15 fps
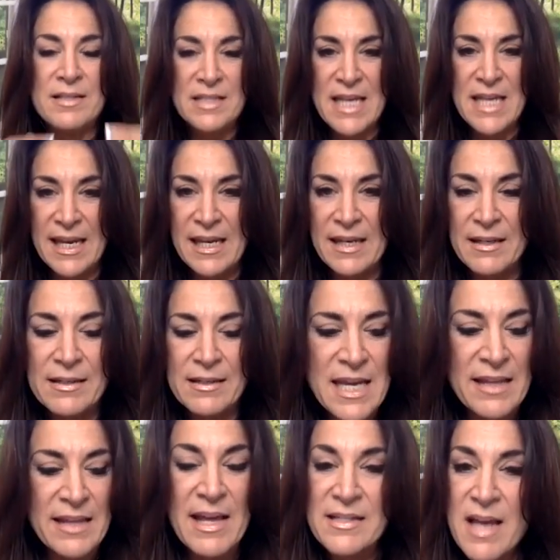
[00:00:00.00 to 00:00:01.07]

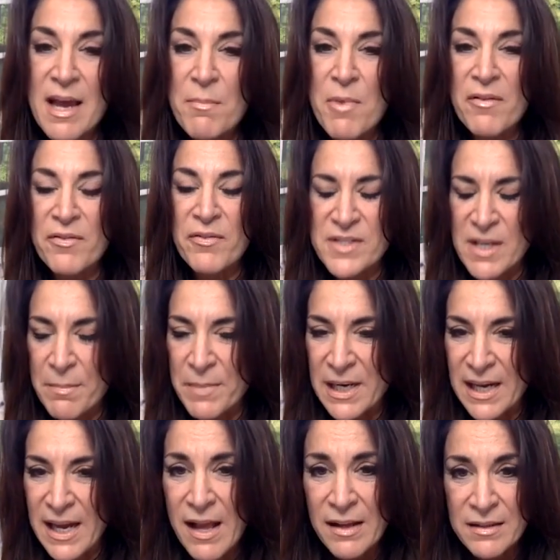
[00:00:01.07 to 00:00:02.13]
take that time off of
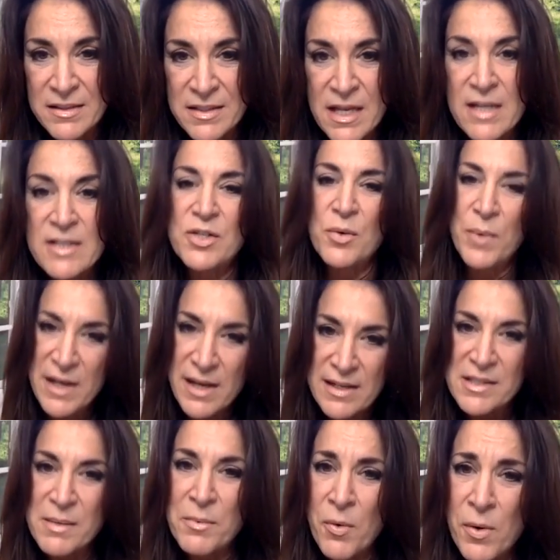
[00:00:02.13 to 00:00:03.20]
somebody else. So we cut
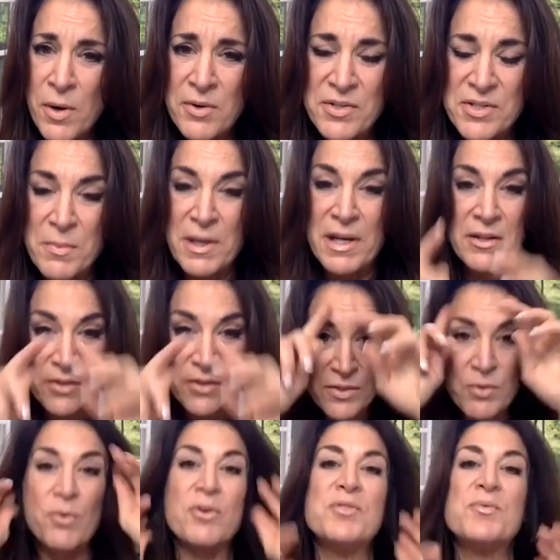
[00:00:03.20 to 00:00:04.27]
some corners, and we cut those
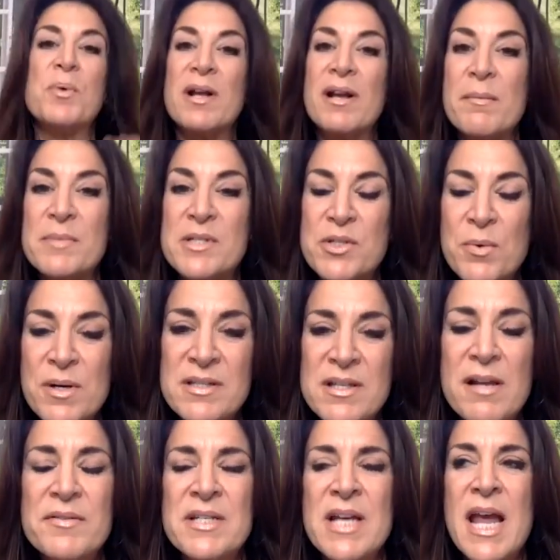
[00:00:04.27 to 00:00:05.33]
corners when it comes to
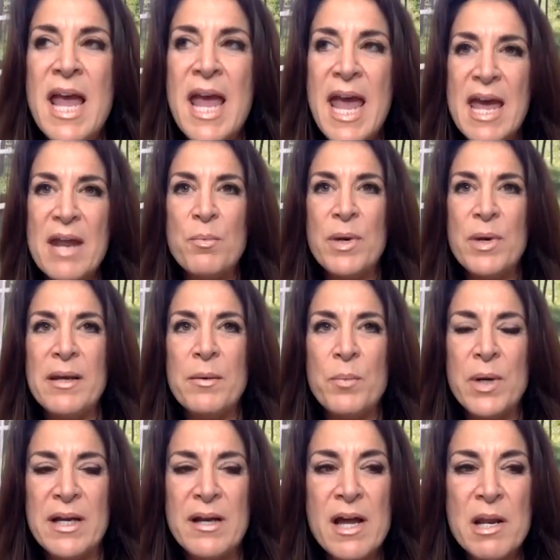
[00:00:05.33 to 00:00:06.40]
ourselves. And
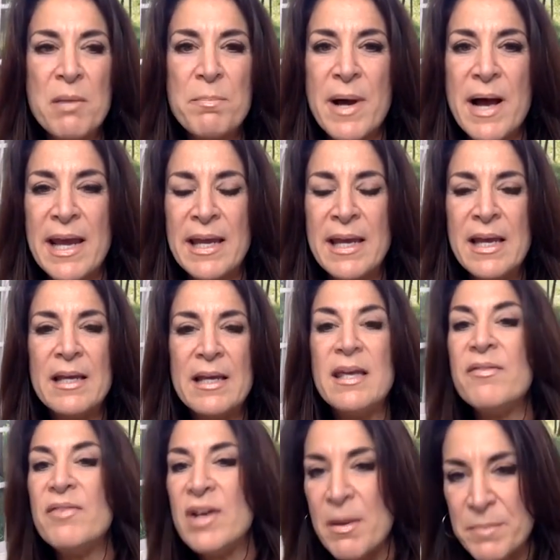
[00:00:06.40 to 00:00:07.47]
we cut it by
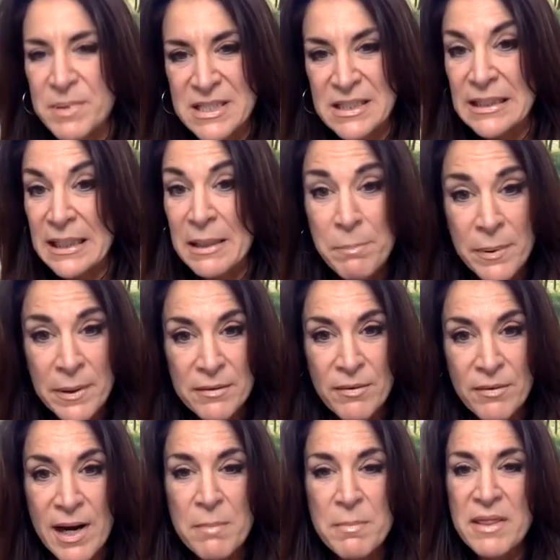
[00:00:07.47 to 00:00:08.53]
giving up sleep,
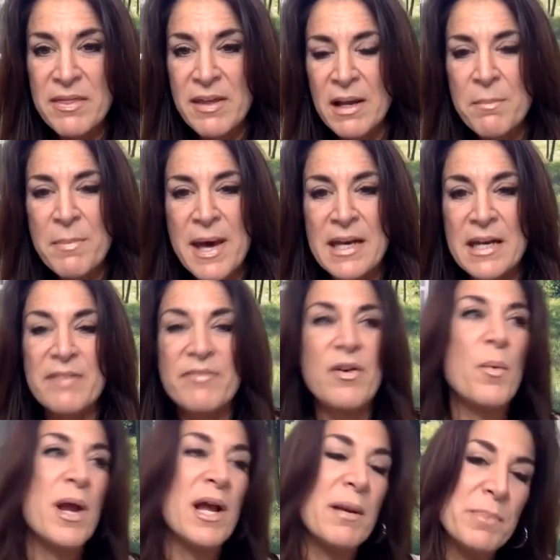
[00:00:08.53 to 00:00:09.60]
right? I mean, think about it. If I
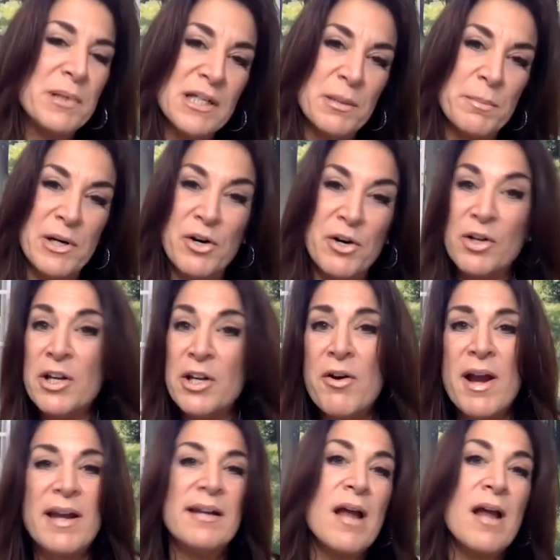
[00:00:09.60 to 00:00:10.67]
wake up a little bit earlier,
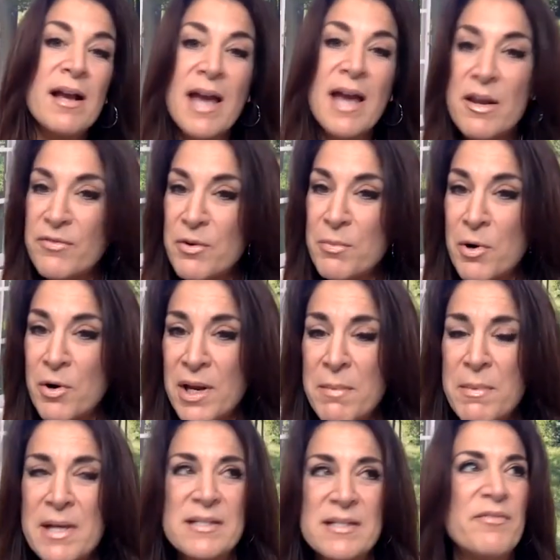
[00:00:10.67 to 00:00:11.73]
I can knock out a few more
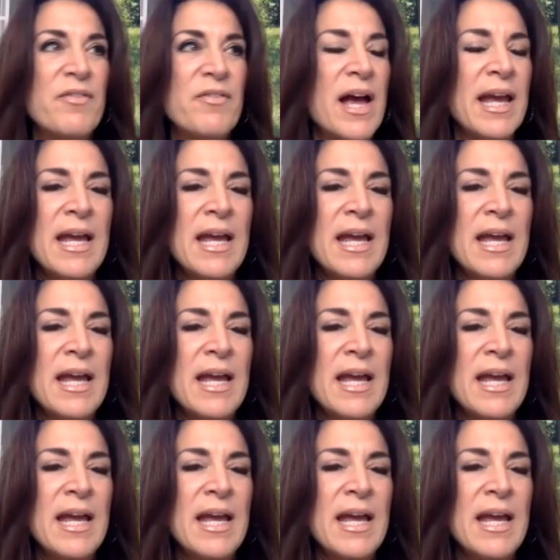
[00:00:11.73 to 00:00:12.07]
emails. If